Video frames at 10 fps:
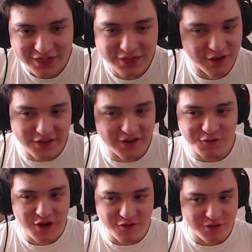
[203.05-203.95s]
Because they've
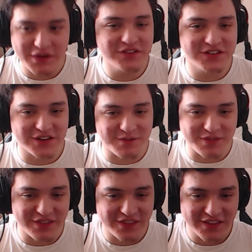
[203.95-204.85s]
never mentioned
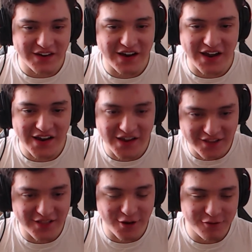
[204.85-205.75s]
him as
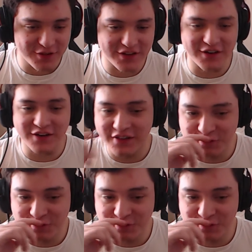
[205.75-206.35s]
Laufey's son,